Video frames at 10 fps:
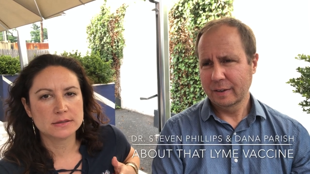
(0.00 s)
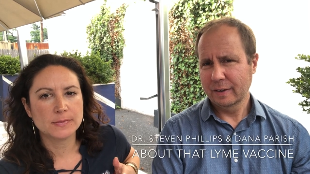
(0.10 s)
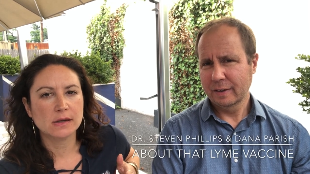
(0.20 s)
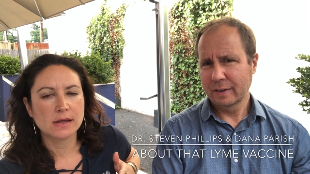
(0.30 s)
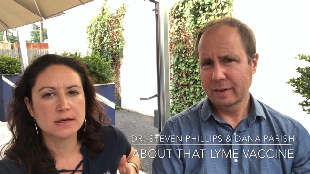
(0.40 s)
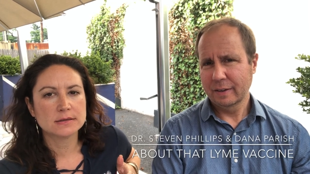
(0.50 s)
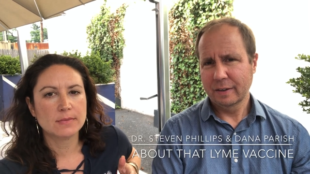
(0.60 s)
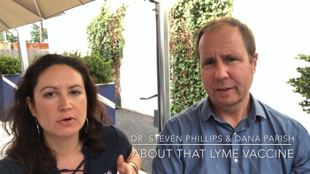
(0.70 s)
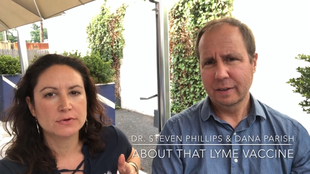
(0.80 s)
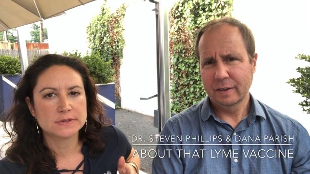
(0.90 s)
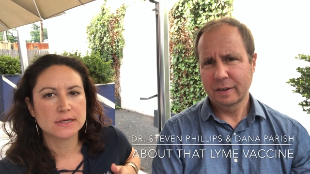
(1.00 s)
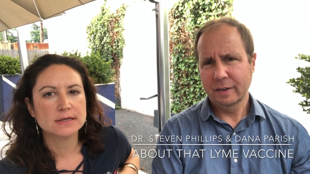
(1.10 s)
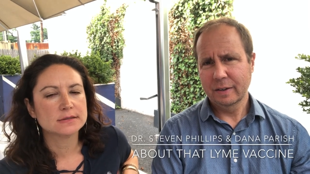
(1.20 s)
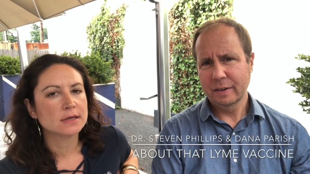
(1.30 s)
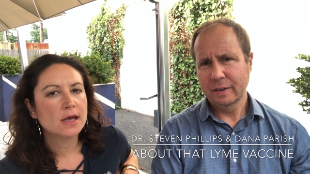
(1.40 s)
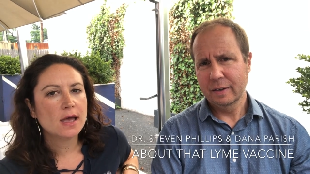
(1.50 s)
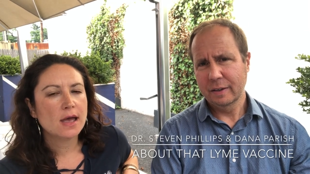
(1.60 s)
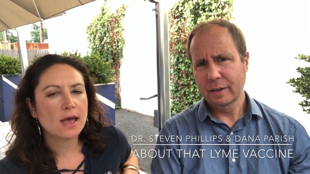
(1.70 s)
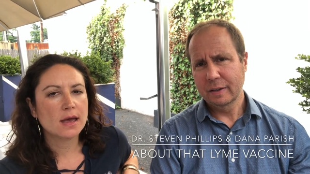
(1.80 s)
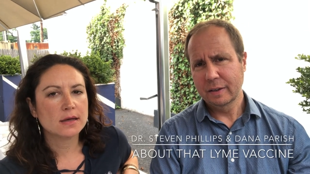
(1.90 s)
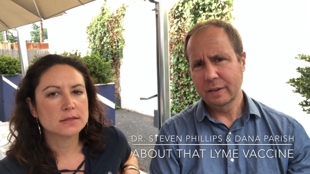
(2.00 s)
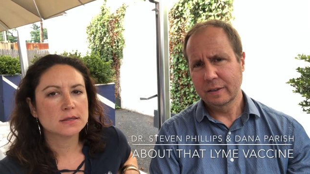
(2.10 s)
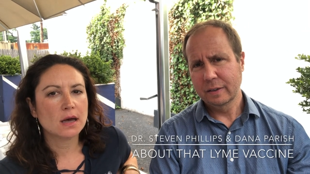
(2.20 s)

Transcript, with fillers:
Speaker 1: spent a lot of time overseas, and